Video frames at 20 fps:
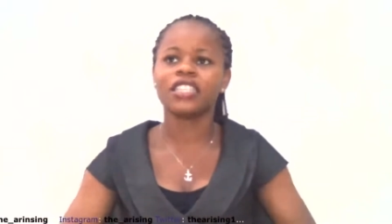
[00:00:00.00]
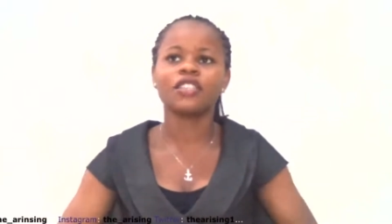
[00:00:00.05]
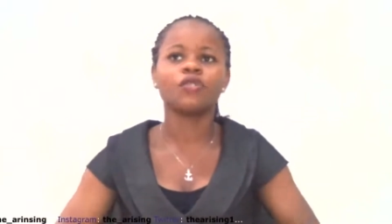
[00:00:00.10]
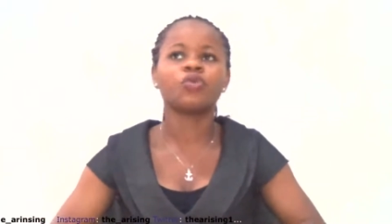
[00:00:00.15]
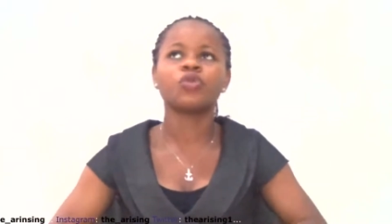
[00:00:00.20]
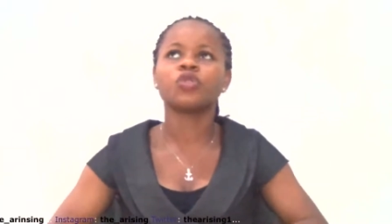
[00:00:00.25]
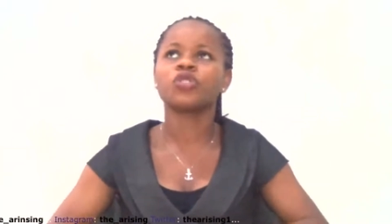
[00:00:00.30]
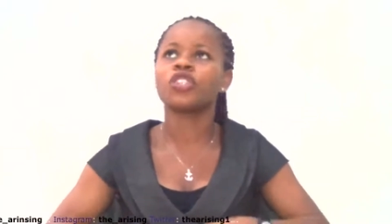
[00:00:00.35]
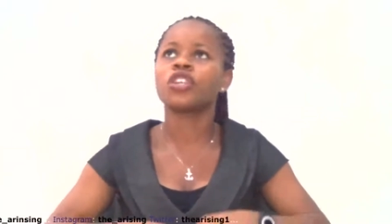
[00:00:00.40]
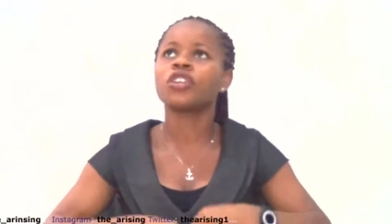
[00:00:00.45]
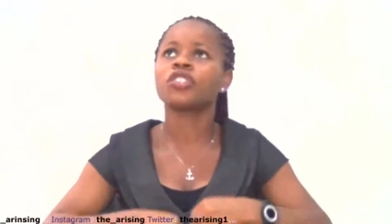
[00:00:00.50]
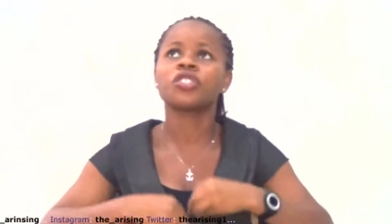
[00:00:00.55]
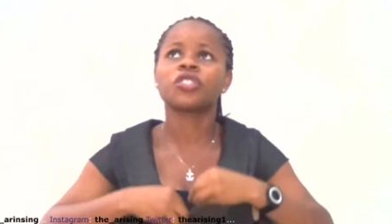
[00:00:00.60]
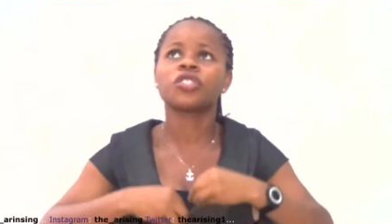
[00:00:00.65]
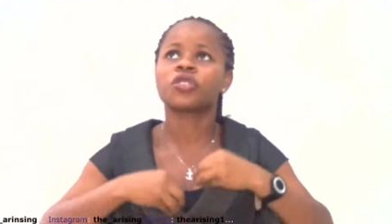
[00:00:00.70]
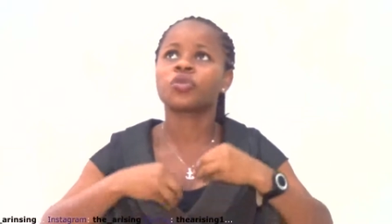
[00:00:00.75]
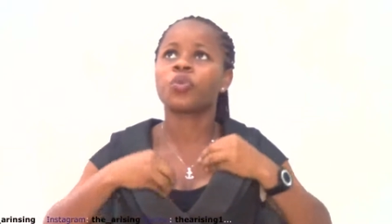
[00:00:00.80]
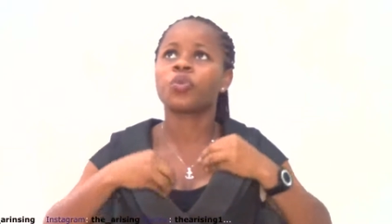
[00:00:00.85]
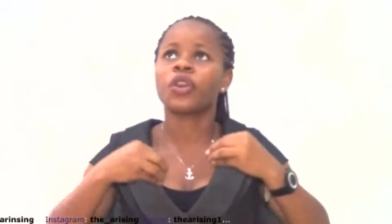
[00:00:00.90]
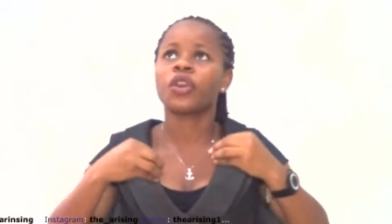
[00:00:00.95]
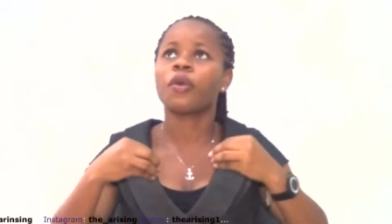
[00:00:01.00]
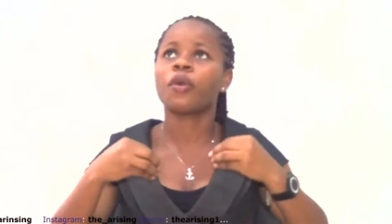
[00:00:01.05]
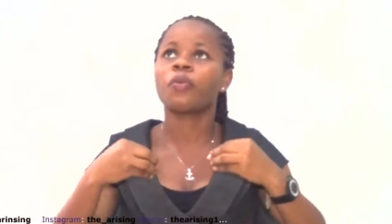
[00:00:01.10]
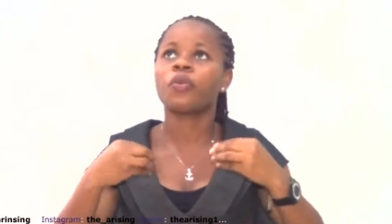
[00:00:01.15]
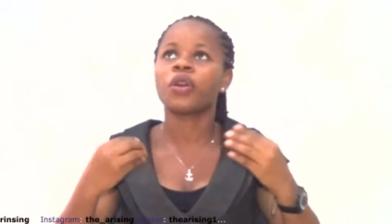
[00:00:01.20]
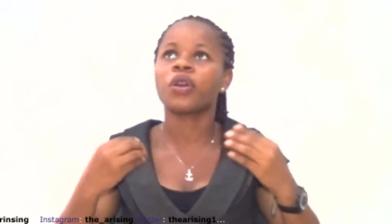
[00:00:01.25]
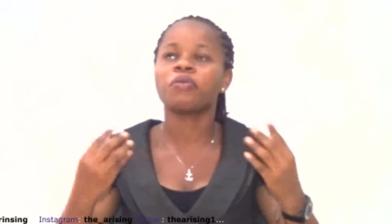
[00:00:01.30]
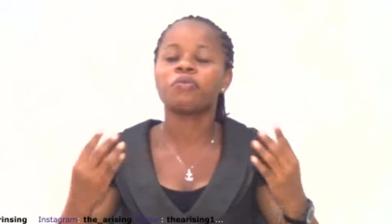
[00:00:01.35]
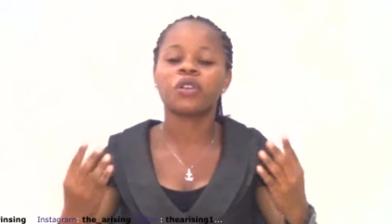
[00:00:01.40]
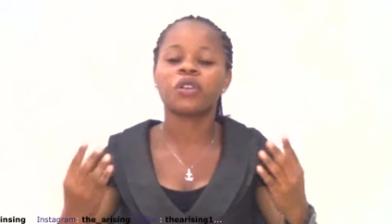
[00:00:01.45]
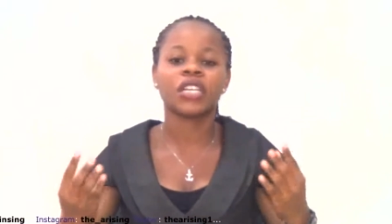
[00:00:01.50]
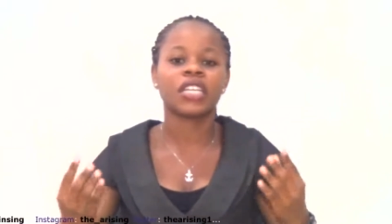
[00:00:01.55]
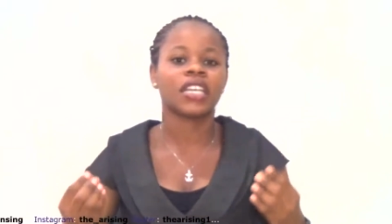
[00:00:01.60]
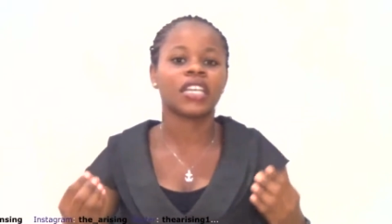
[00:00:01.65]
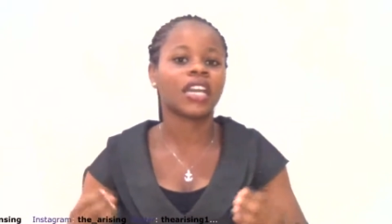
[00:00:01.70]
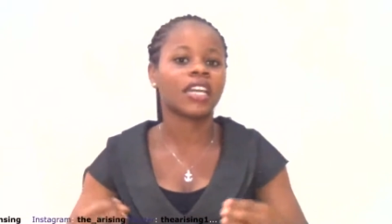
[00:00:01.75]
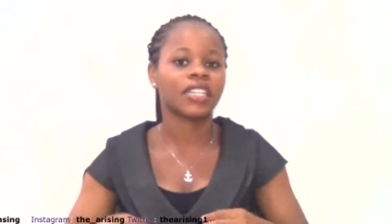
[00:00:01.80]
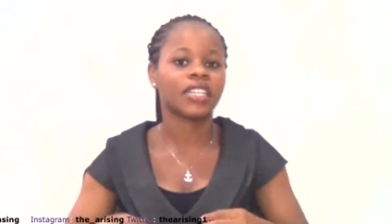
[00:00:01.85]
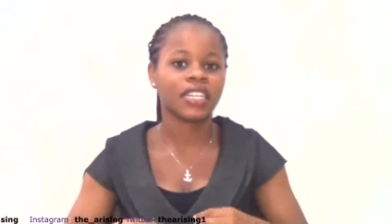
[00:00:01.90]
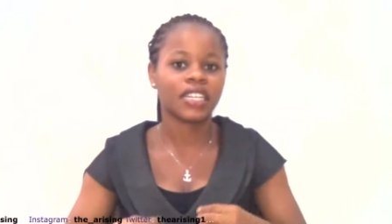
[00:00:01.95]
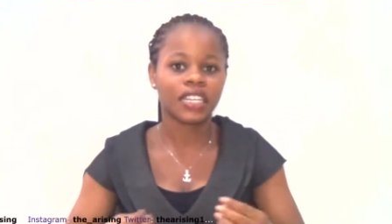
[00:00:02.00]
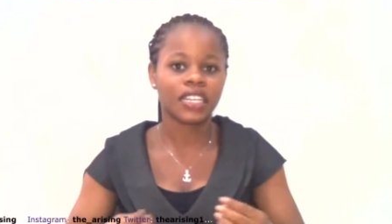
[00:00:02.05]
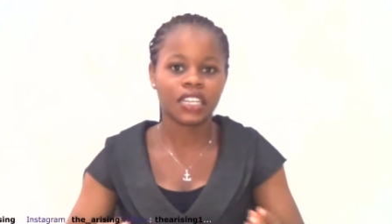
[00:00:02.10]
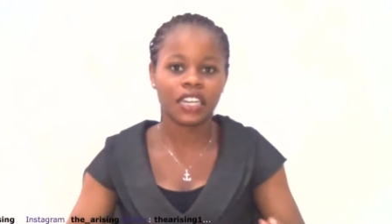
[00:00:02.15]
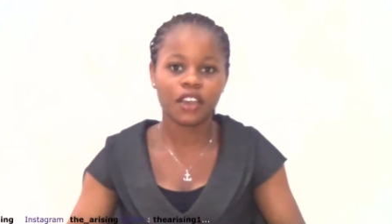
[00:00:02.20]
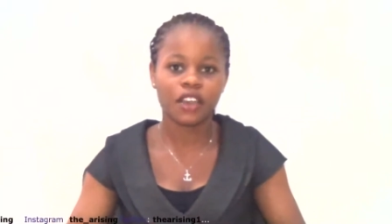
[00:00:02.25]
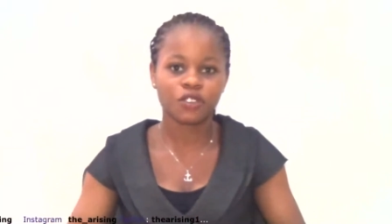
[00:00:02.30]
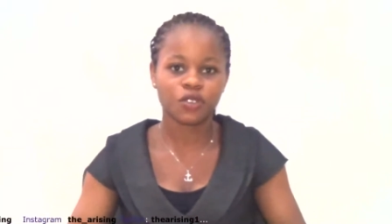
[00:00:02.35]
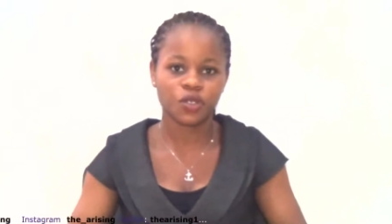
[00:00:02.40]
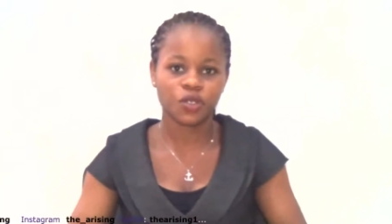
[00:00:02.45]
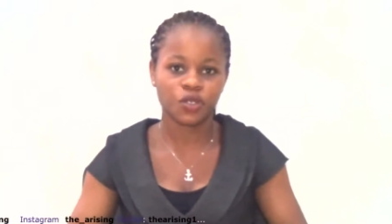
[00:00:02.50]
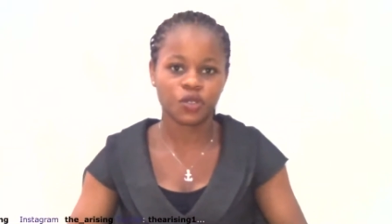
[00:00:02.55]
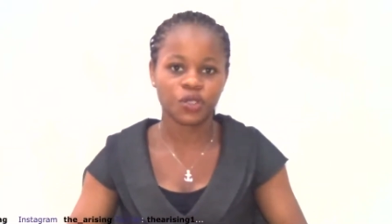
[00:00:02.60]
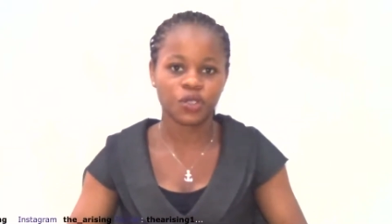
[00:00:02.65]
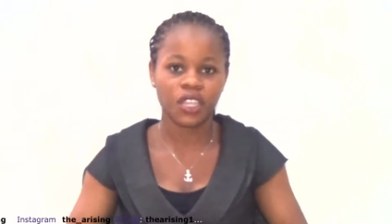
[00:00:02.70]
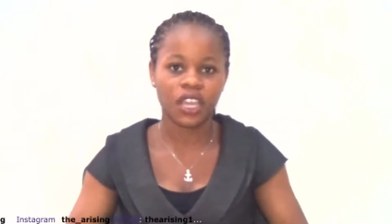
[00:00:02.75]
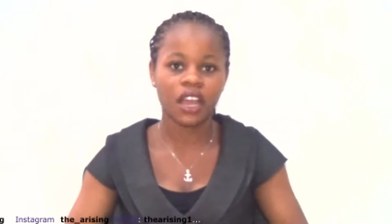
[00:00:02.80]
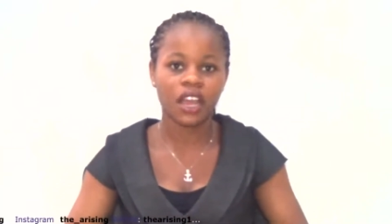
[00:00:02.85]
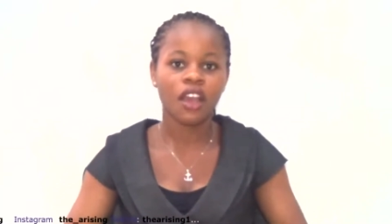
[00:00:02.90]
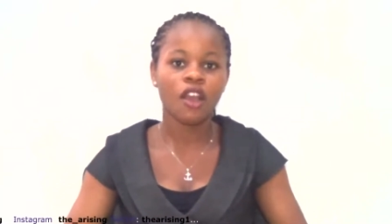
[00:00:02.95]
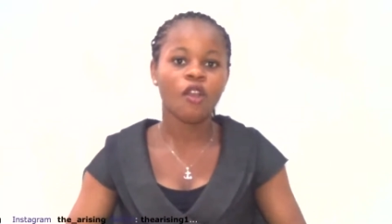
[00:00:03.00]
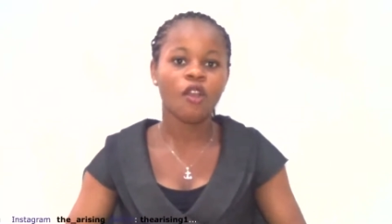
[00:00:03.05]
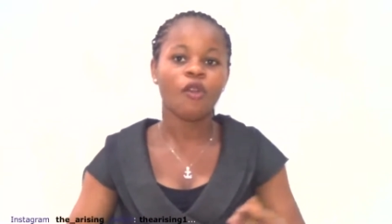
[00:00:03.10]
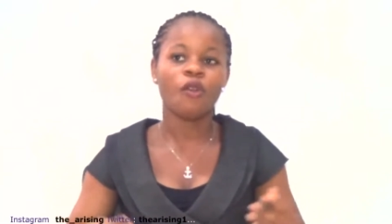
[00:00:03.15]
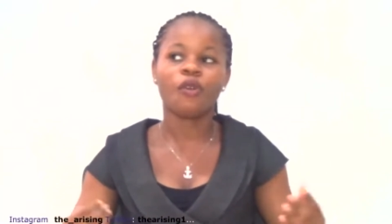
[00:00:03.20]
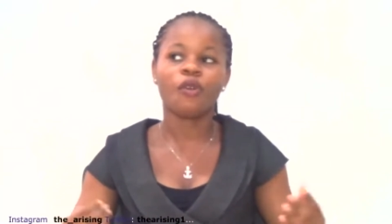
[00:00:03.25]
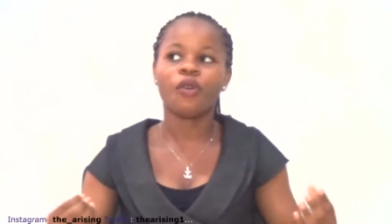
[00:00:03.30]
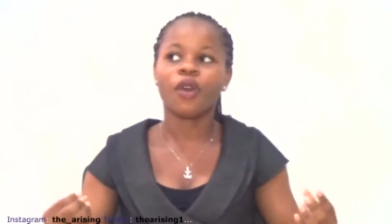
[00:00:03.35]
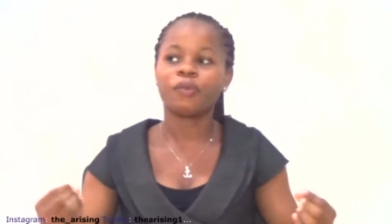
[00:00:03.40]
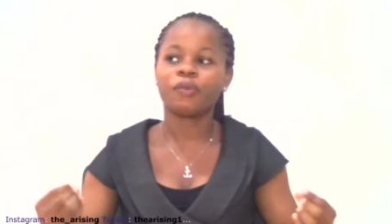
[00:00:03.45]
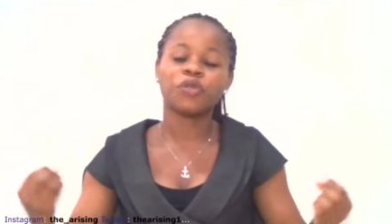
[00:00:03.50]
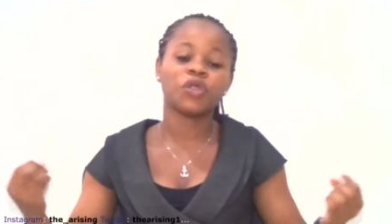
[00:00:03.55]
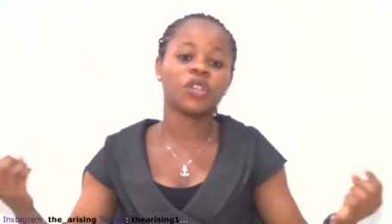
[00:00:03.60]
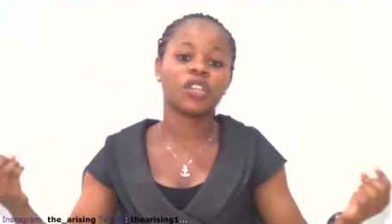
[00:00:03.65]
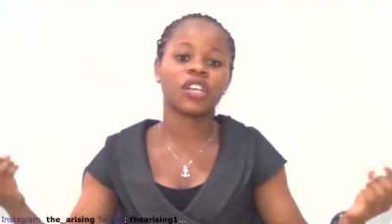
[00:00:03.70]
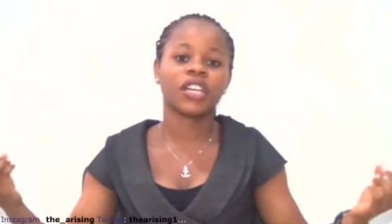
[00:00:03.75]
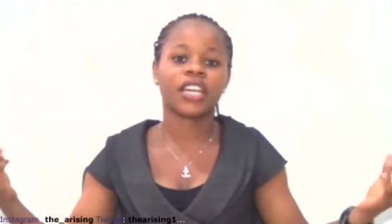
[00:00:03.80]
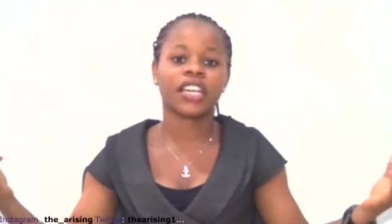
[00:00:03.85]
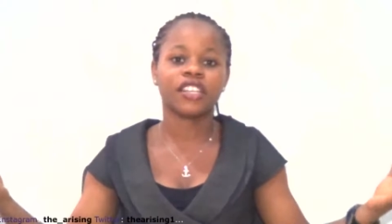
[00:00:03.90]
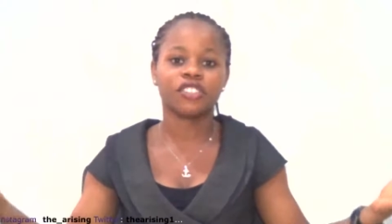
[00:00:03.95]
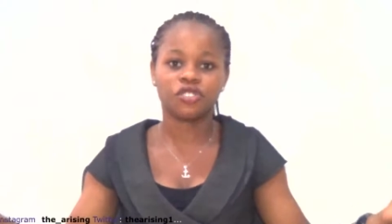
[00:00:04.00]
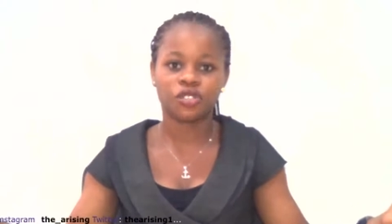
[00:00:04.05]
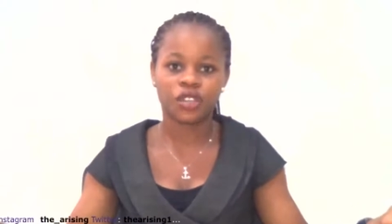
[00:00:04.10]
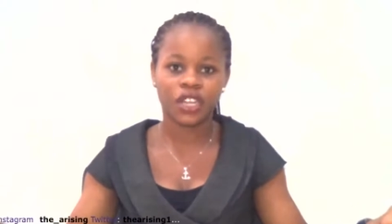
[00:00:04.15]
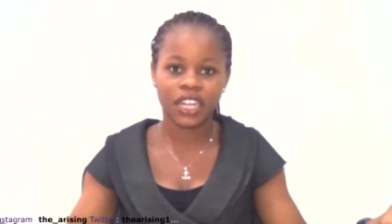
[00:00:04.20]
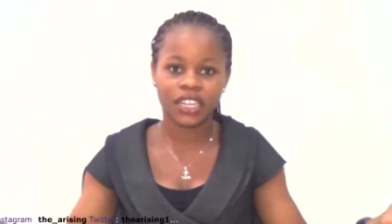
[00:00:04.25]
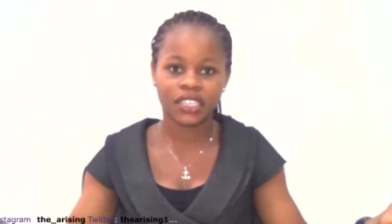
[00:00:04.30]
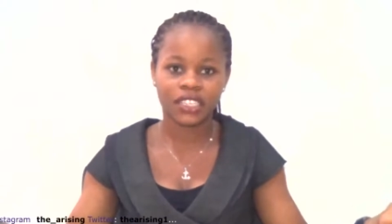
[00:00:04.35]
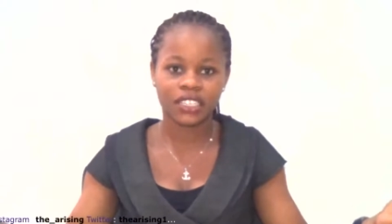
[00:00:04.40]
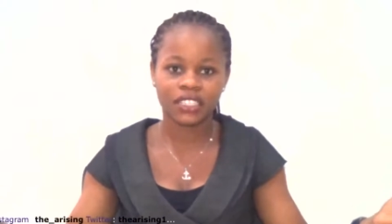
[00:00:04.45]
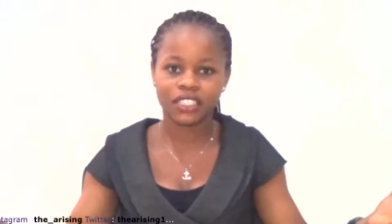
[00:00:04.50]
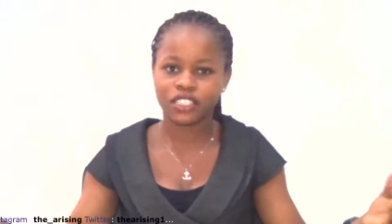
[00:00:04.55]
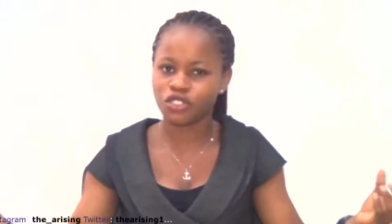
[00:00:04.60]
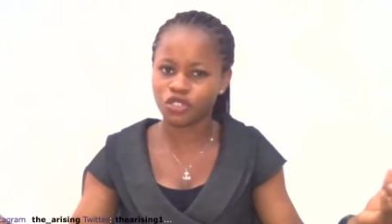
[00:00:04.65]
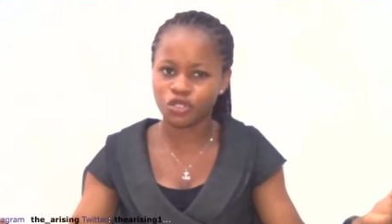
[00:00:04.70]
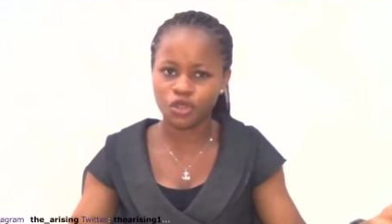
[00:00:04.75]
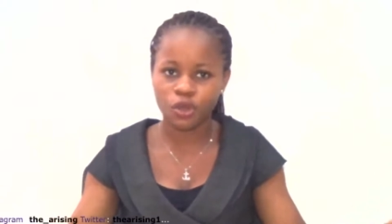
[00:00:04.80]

He would not just wake up one morning and then announce to you that, oh, I'm no longer a drug addict.